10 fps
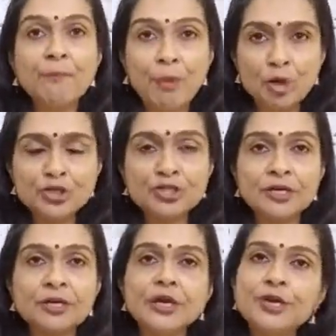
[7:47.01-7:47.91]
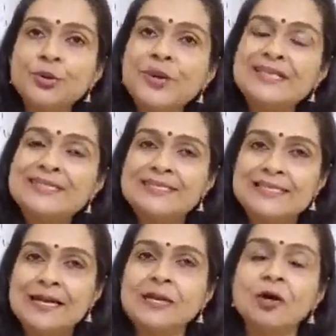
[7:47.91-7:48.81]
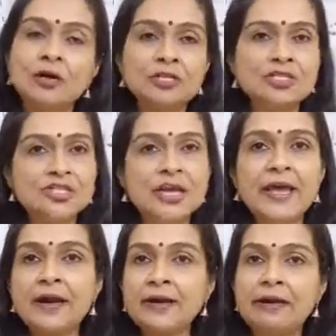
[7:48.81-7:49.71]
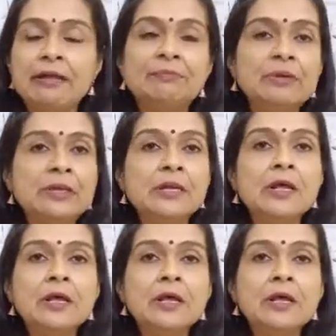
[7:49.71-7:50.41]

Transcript: Posture, you can sit on a chair, table,